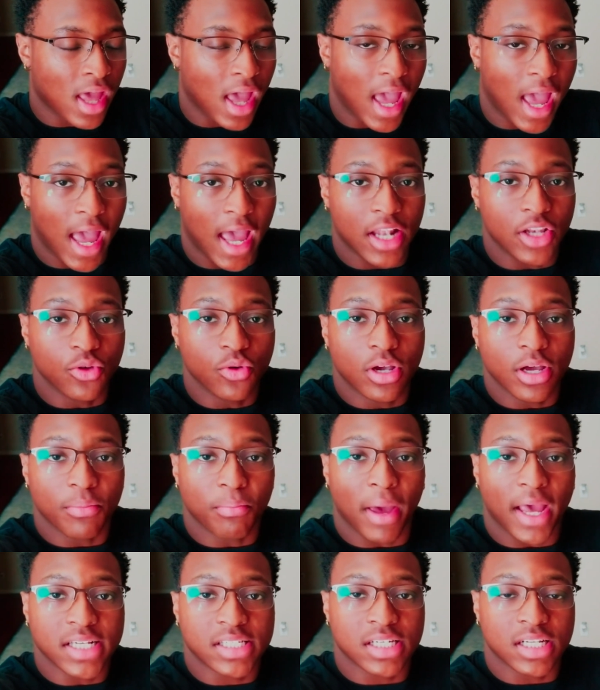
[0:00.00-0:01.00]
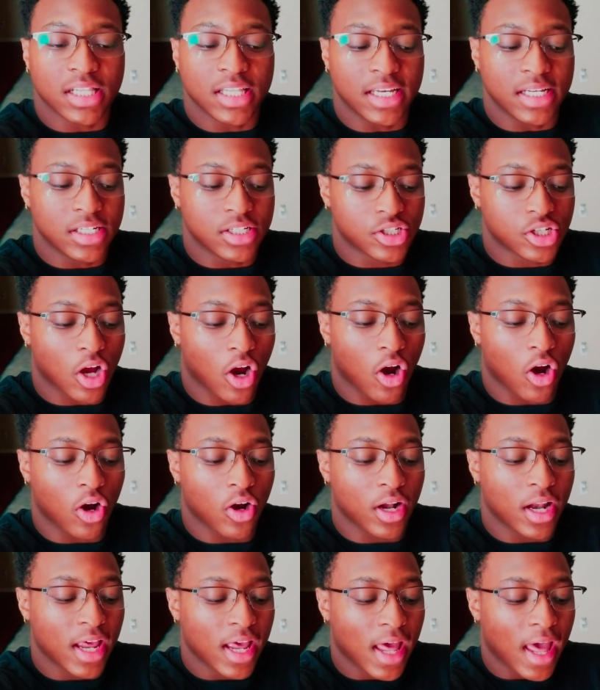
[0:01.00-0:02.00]
And you can basically
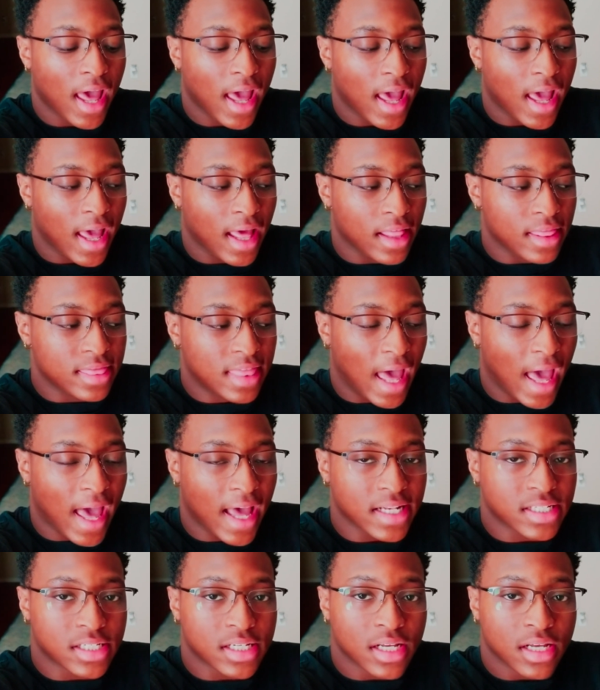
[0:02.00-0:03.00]
turn that